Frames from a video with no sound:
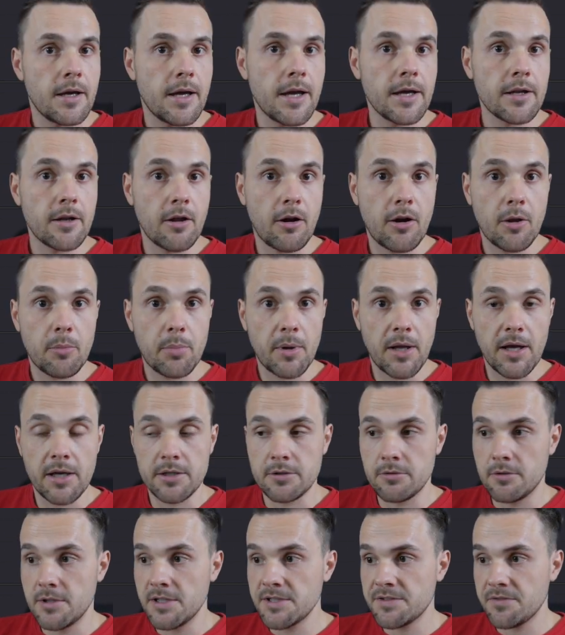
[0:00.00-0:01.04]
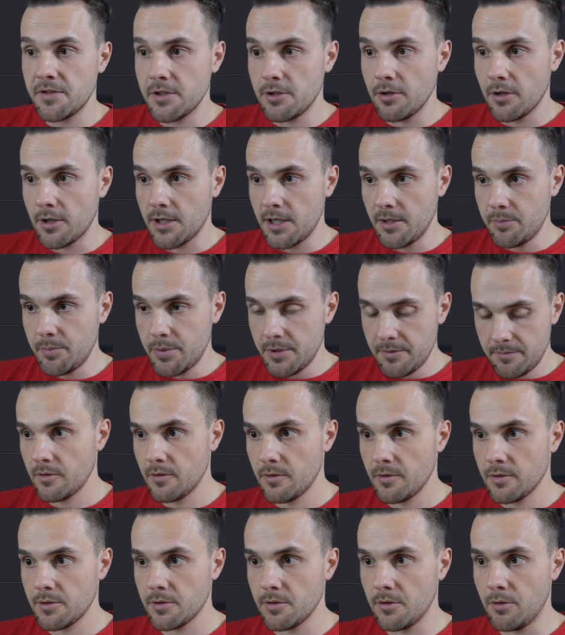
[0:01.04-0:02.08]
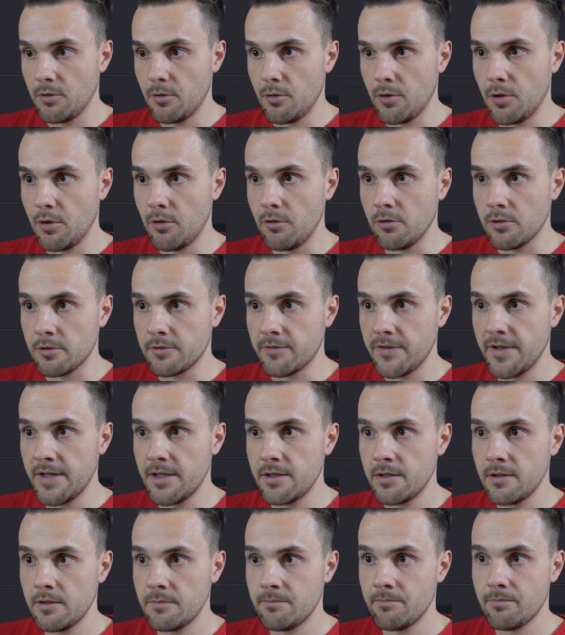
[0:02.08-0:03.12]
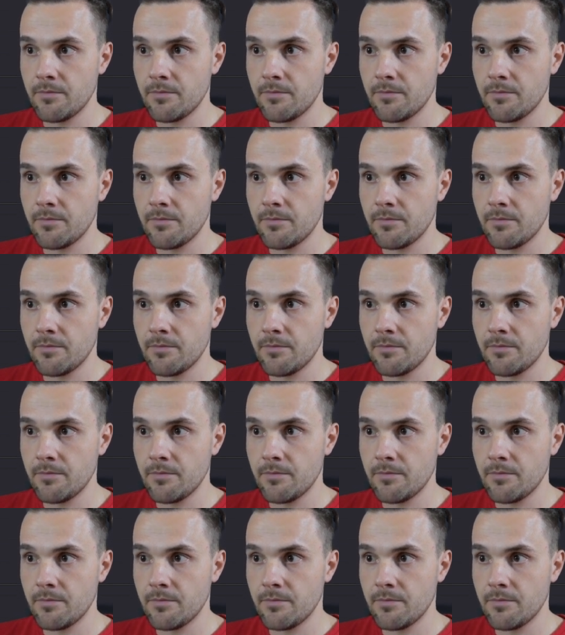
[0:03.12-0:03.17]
and I'll apply it to this video clip. So Alt V,